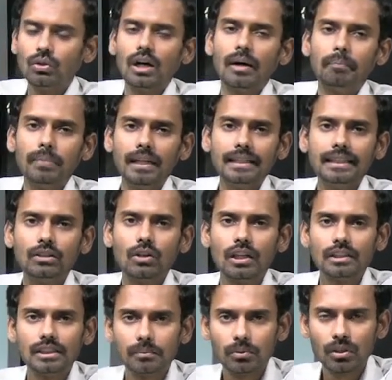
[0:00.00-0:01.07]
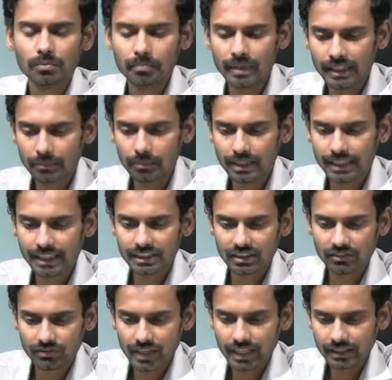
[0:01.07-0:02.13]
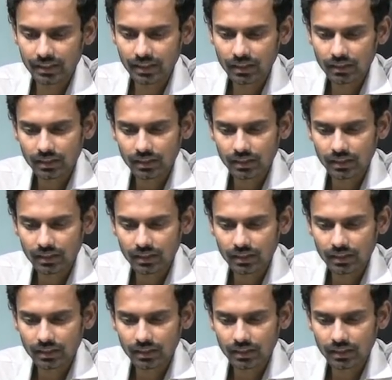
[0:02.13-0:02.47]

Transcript: apply the concept of multiplication factor,